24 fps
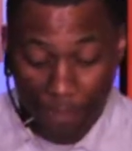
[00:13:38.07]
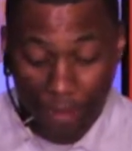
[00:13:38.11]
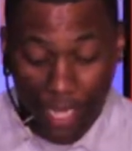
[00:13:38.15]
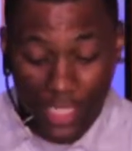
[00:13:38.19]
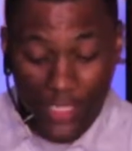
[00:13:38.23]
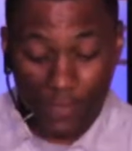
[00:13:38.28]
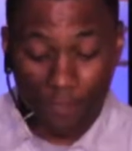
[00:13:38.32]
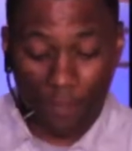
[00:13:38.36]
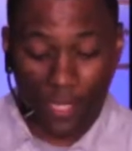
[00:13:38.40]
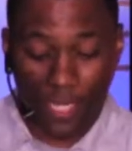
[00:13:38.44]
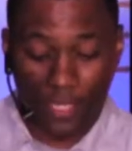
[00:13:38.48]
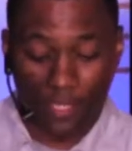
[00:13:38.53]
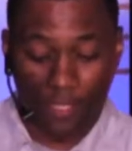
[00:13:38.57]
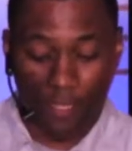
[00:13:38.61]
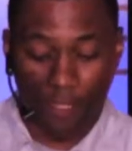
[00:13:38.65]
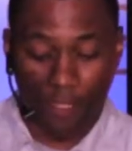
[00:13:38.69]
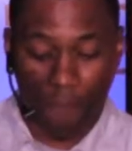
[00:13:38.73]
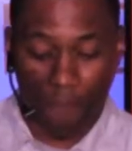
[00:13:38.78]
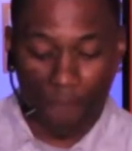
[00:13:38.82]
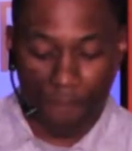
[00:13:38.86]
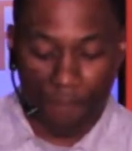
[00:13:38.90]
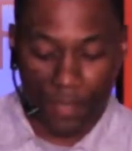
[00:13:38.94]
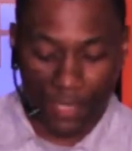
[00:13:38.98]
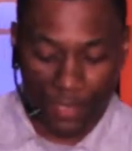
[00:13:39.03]
prospect
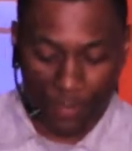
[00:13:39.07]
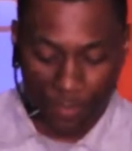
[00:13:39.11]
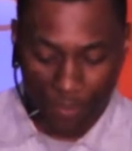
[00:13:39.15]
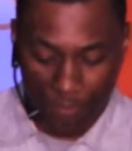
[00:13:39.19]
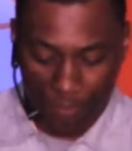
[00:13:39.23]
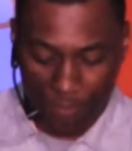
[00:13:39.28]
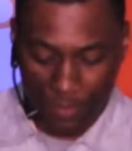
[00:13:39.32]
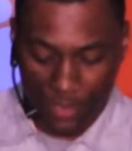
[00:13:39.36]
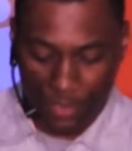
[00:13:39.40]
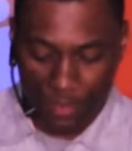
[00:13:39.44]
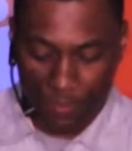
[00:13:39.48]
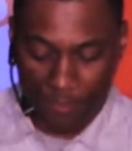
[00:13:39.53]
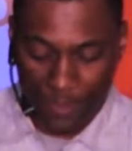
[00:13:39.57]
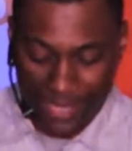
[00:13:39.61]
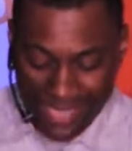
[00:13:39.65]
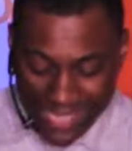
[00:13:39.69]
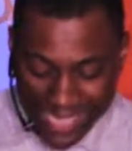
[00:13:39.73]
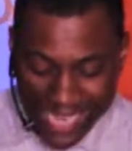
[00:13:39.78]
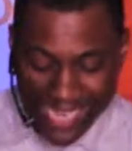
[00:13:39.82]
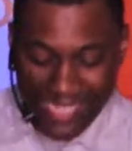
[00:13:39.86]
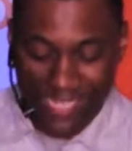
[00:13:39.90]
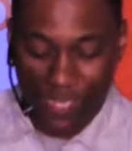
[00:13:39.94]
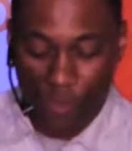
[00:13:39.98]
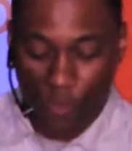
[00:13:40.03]
of
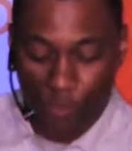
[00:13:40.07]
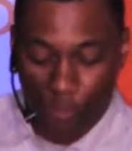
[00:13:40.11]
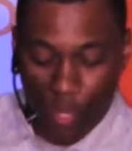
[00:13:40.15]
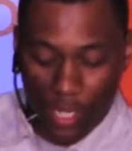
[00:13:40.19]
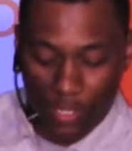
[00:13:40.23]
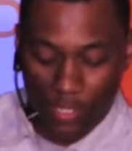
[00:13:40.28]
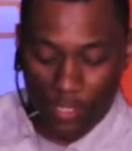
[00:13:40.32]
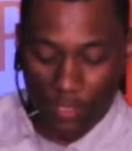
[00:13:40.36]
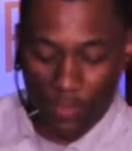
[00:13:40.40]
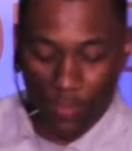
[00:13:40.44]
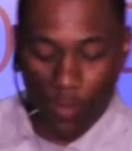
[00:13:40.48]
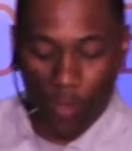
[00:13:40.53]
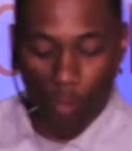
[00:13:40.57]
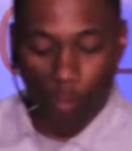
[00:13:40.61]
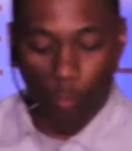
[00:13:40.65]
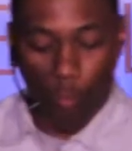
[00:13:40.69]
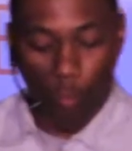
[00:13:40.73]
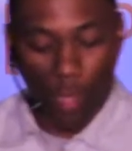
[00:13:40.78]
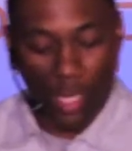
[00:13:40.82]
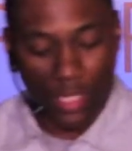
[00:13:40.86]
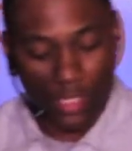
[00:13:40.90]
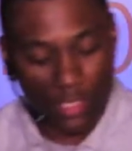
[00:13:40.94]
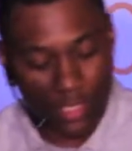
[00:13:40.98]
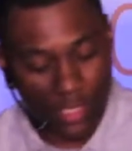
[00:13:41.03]
possessing what's
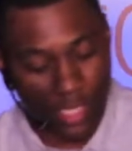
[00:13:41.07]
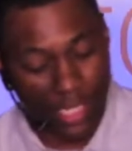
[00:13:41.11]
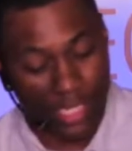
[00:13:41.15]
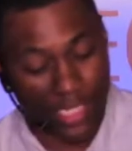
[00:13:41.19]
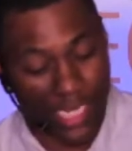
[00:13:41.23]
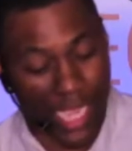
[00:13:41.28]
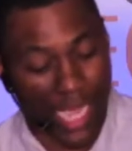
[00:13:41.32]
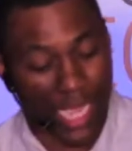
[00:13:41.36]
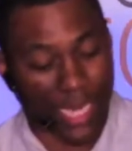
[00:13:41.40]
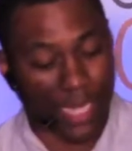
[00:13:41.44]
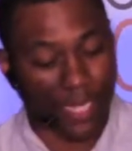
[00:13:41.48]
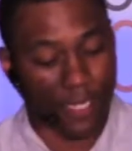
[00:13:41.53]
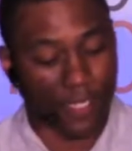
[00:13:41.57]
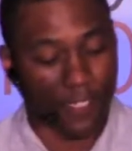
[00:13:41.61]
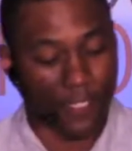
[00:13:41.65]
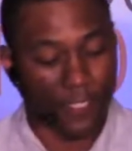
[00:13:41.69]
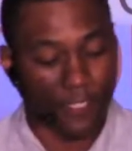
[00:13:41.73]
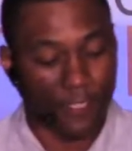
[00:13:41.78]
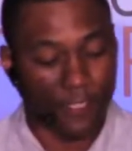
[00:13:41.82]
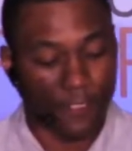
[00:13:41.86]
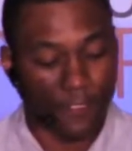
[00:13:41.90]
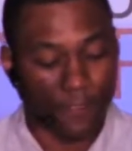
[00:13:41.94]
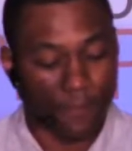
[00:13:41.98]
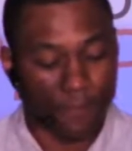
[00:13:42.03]
one's desire.